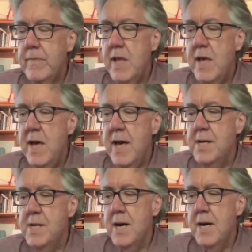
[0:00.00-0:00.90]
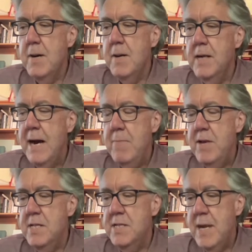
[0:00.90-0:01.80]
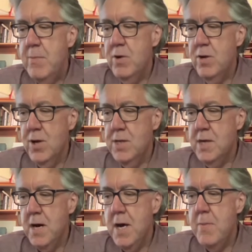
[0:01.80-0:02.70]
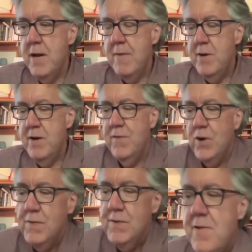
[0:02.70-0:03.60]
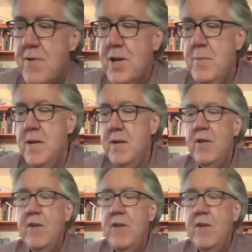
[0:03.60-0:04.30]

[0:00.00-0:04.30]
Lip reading: And I've been in SABR a long time, and I've been involved in committees.